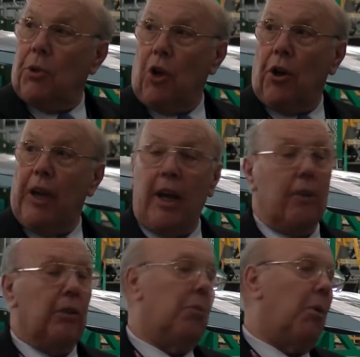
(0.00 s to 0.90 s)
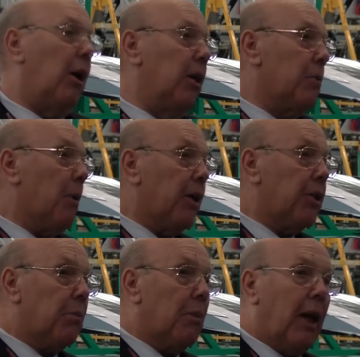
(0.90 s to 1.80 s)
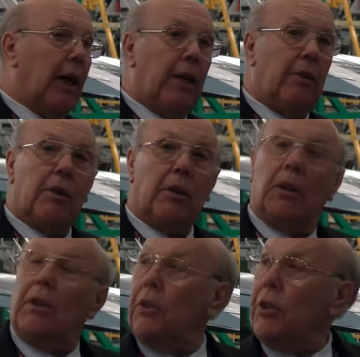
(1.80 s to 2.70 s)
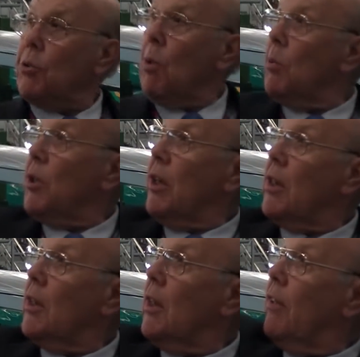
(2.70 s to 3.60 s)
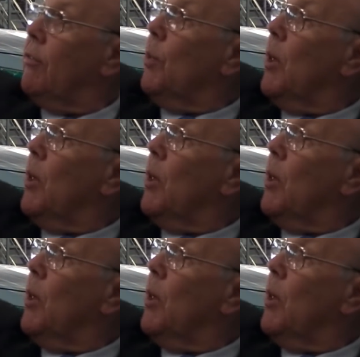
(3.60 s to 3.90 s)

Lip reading: were shot down and the pilots managed to bail out. This one was hit on the left